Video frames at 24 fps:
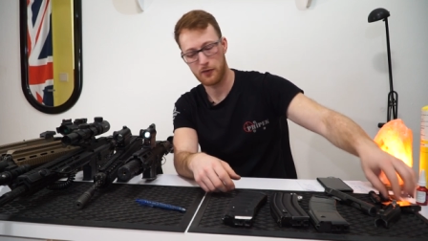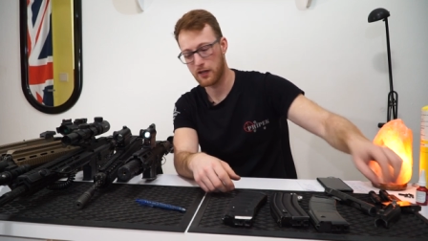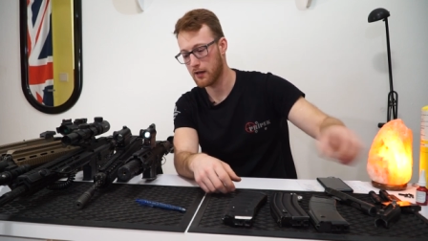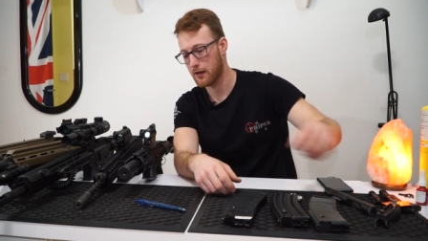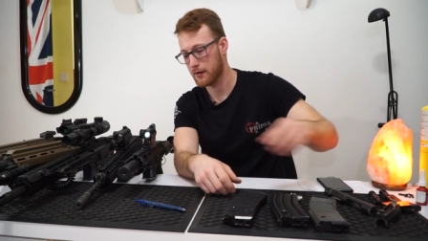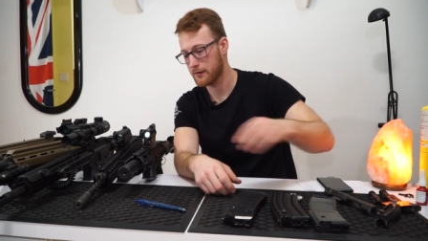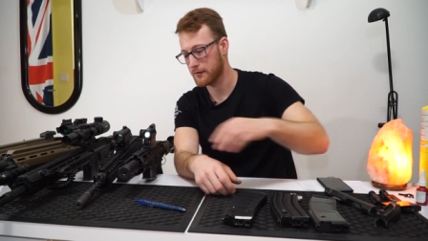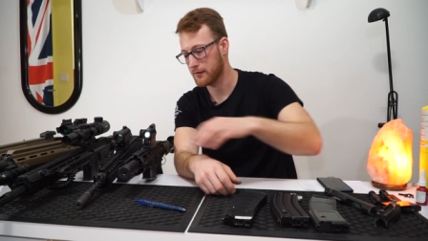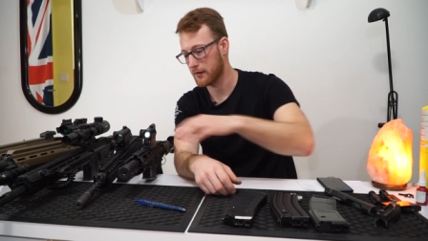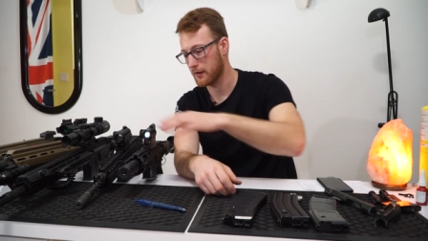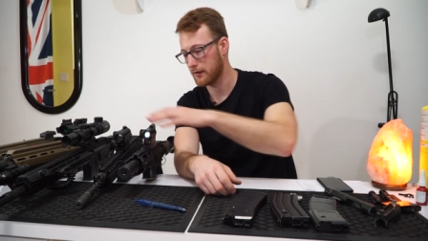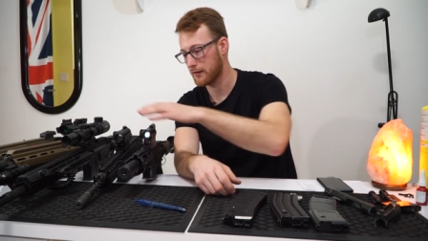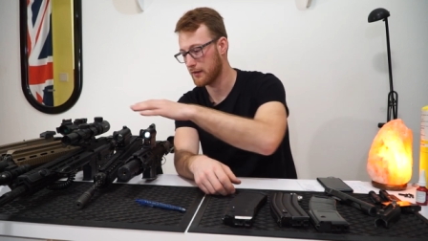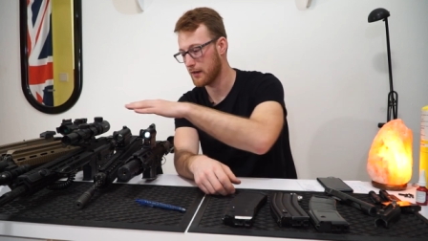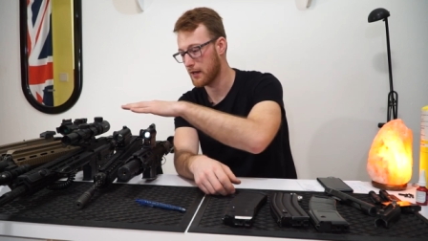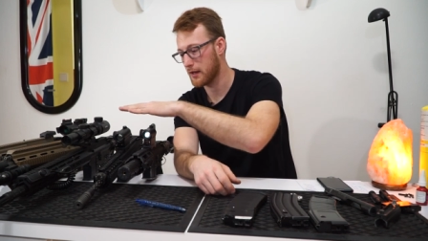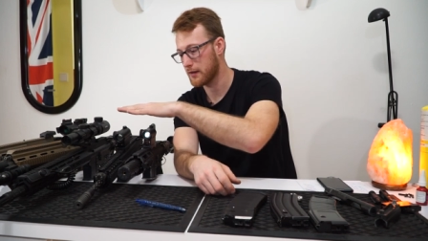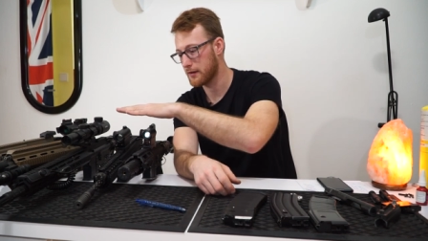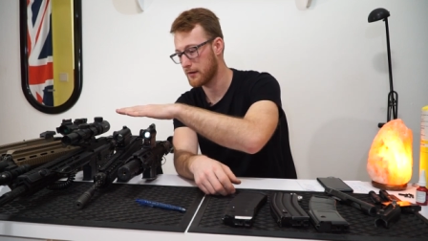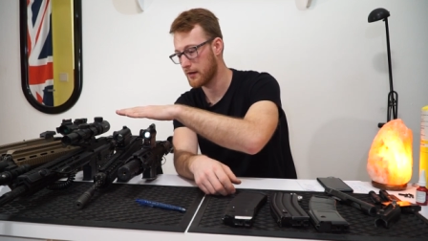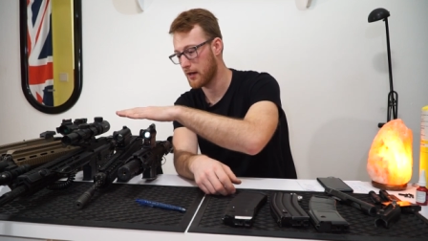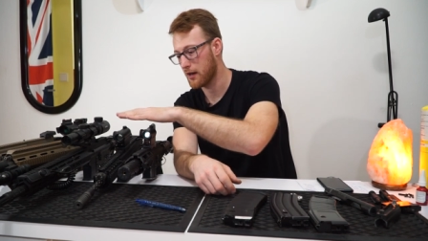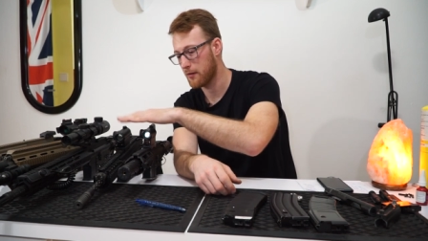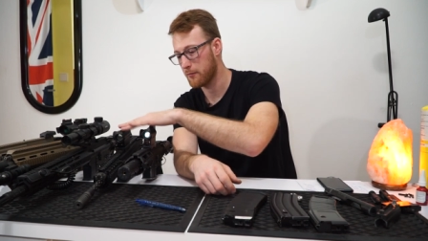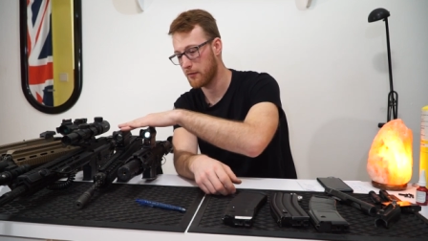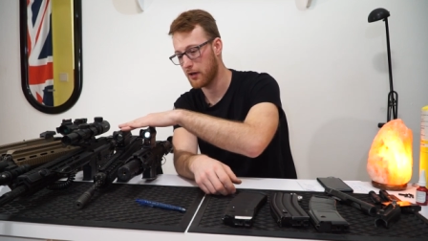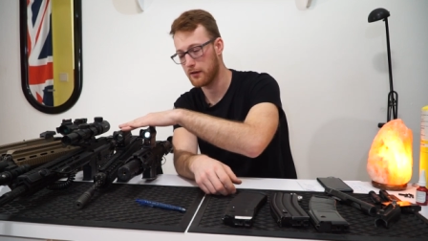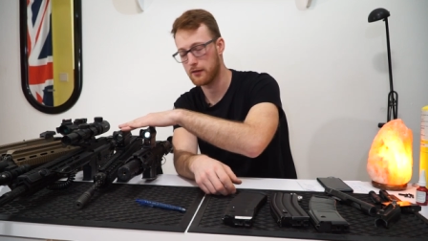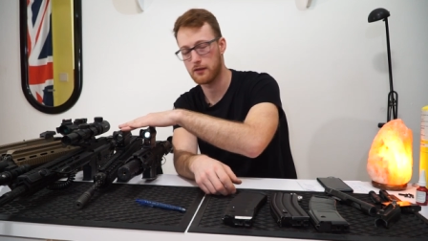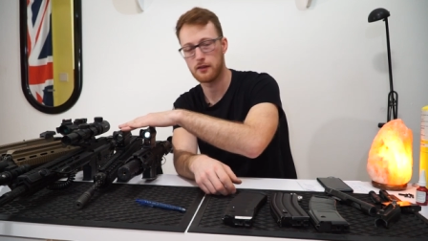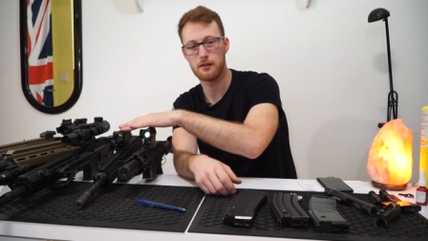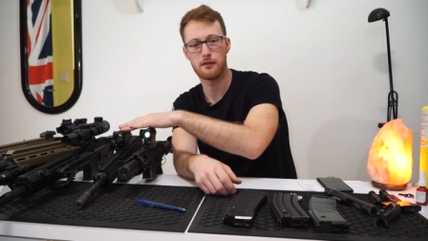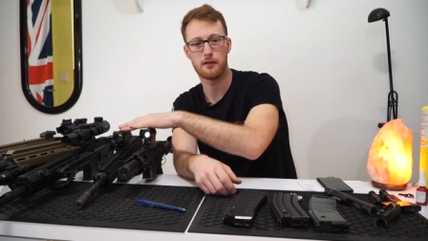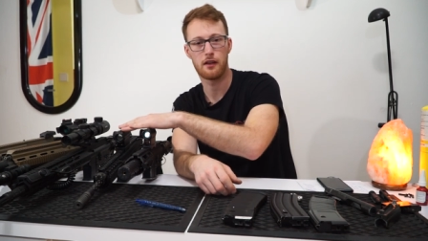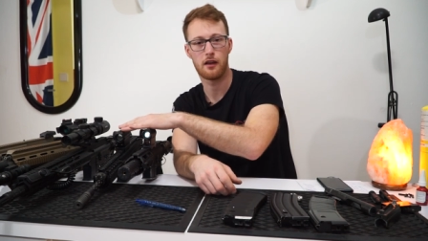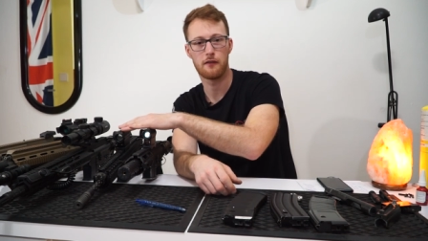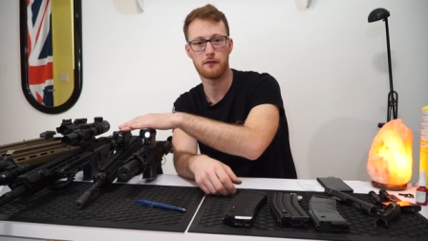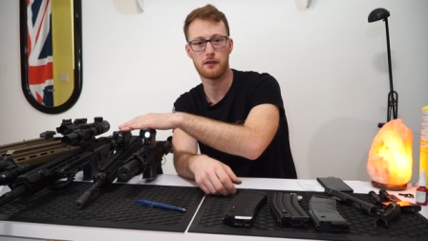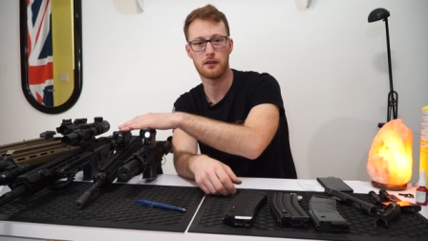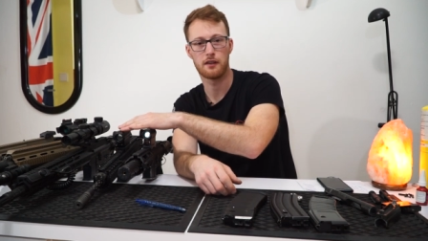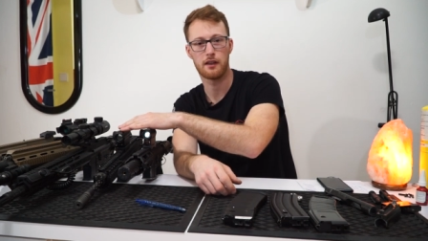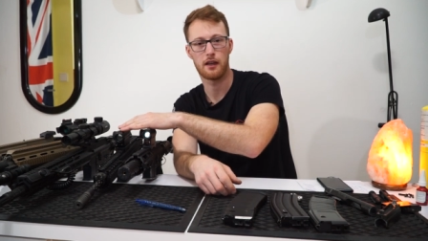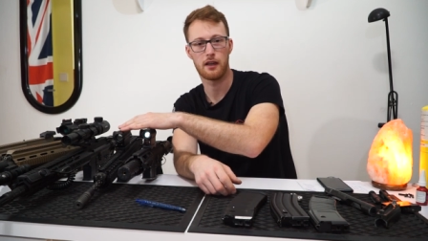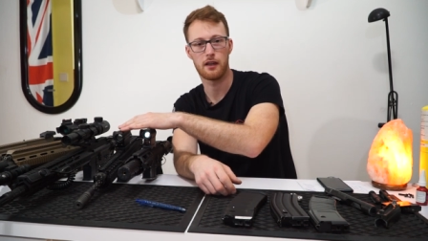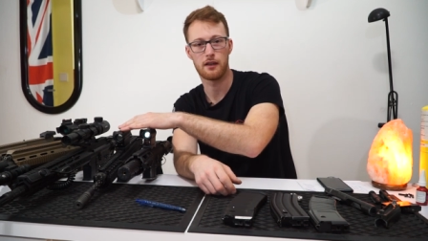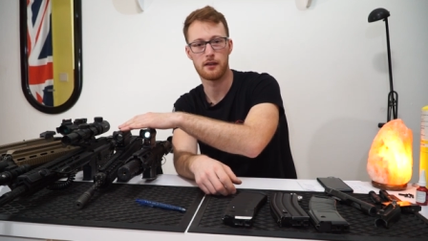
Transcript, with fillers: because at that time I didn't have the